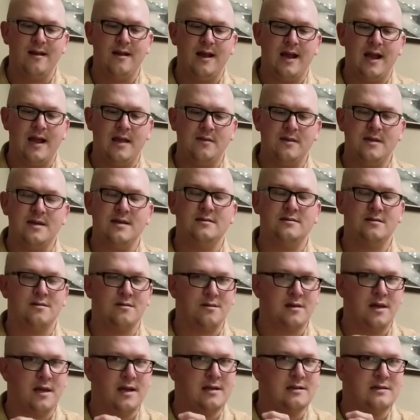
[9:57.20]
And these are
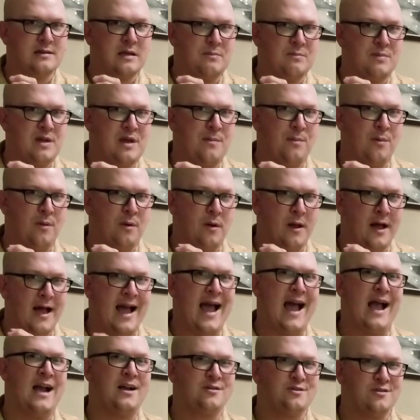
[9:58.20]
things that people
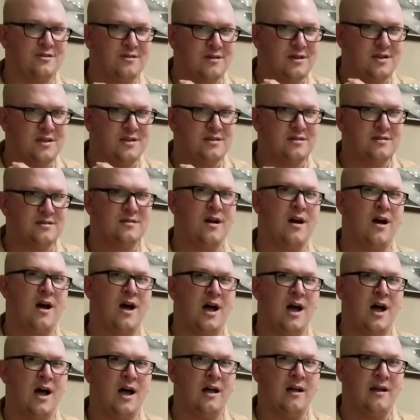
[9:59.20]
actually
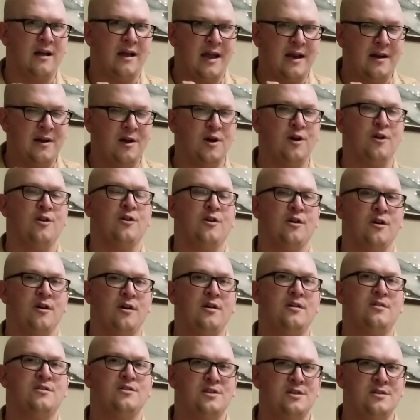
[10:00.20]
saw and
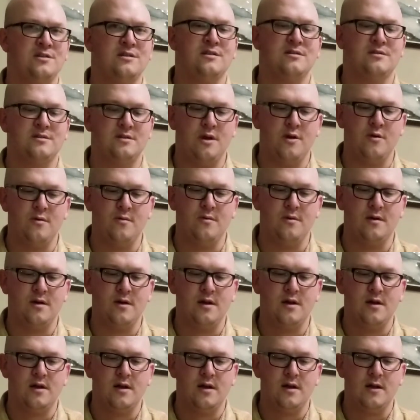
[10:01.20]
heard Jesus do.
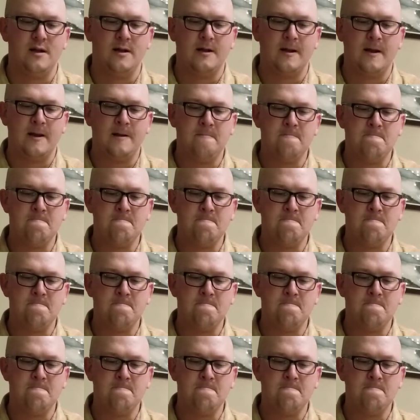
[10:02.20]
Okay?